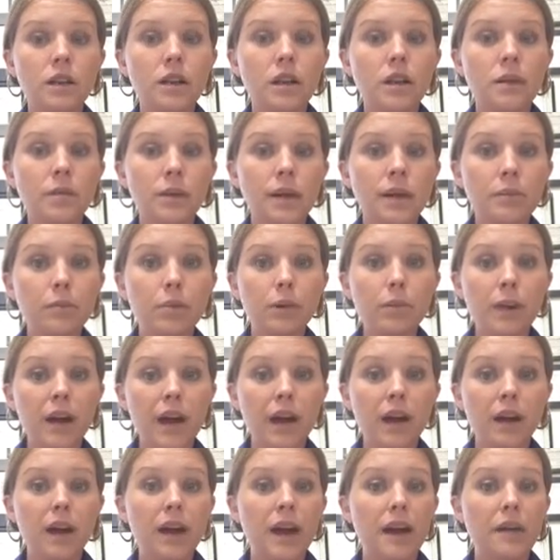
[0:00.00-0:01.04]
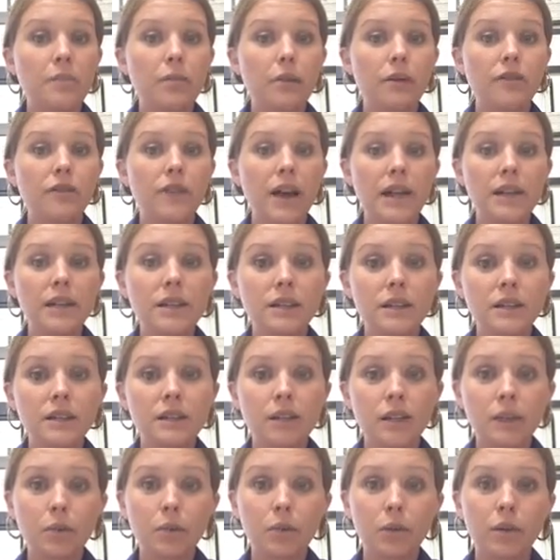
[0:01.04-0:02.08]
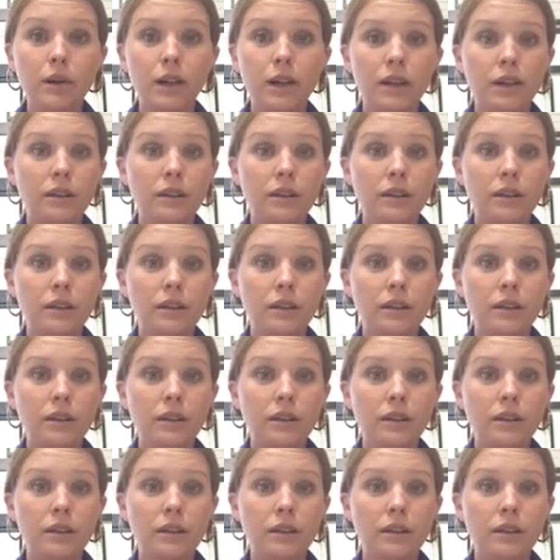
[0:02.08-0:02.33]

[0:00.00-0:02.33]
Being prepared and preventing tick-borne